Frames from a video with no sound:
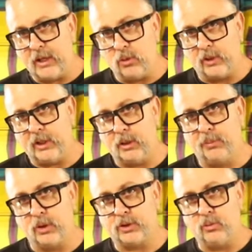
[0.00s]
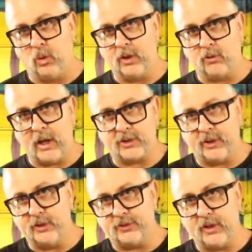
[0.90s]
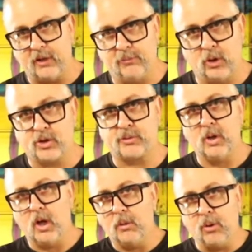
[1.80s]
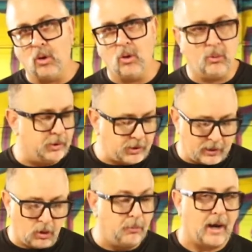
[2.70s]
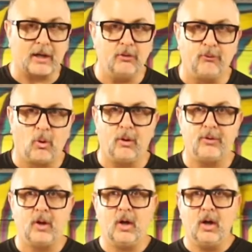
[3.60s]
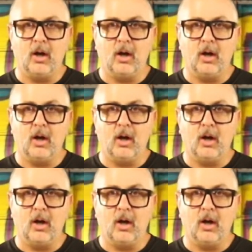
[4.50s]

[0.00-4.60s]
you only need to push one direction instead of push-pull, which I go back and forth,